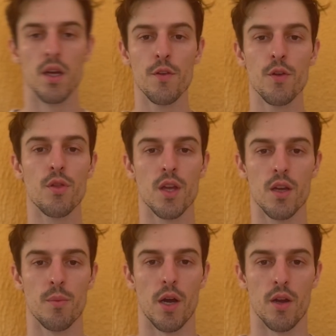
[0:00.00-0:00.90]
If you think
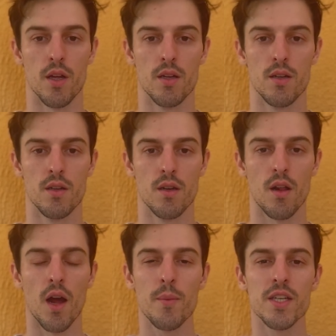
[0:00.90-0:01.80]
about it,
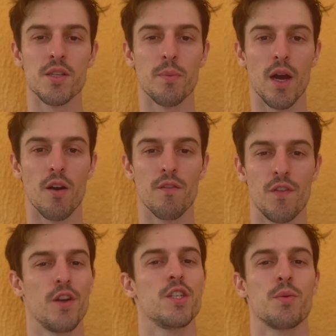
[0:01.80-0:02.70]
climbing is about
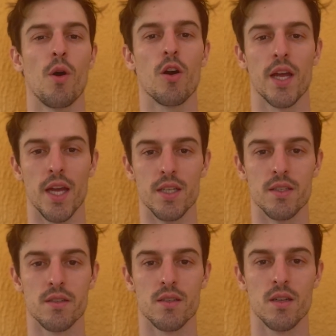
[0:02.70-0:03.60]
very small
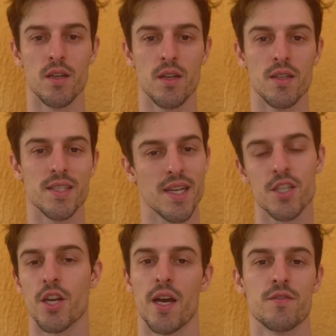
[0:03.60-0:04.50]
gains,
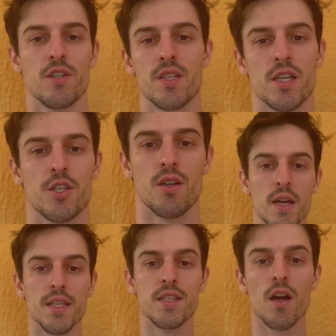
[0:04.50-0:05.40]
session after session.
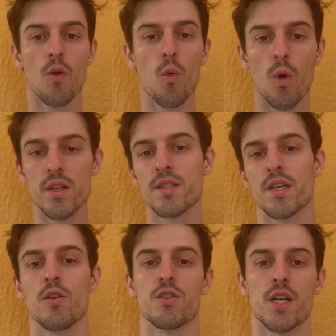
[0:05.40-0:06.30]
It's not one
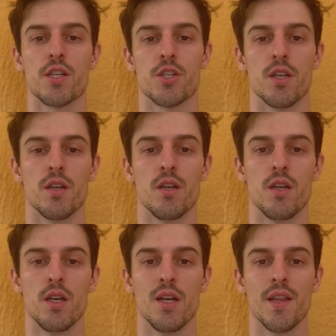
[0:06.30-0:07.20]
single session
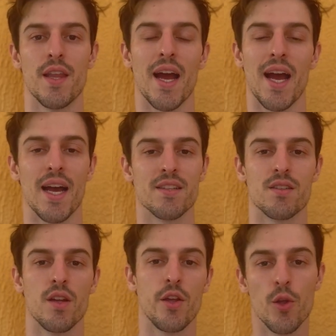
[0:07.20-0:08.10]
that
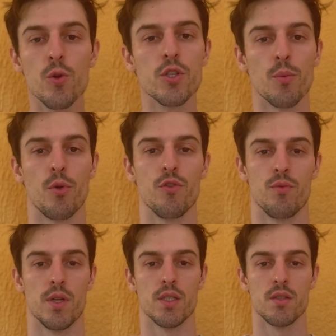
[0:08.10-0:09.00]
has huge
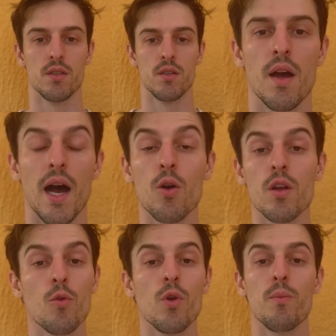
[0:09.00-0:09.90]
improvements. How
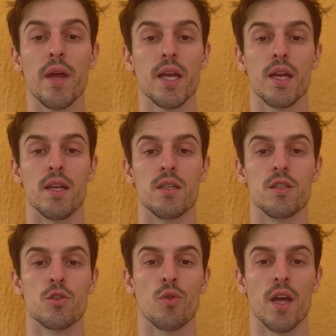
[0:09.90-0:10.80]
can we make it
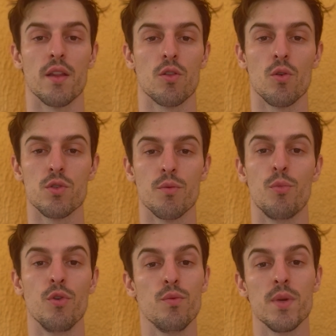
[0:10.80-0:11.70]
so that those
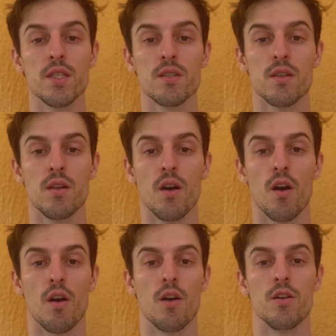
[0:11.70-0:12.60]
improvements
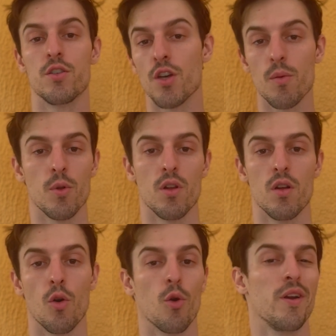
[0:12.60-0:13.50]
are double
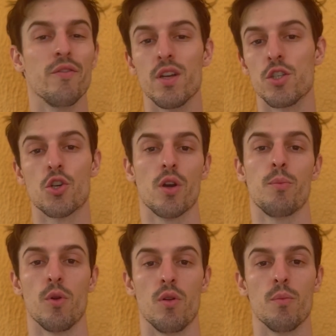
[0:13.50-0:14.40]
or even
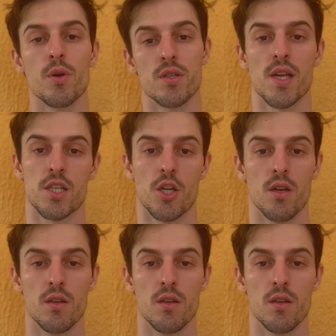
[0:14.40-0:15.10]
triple per session?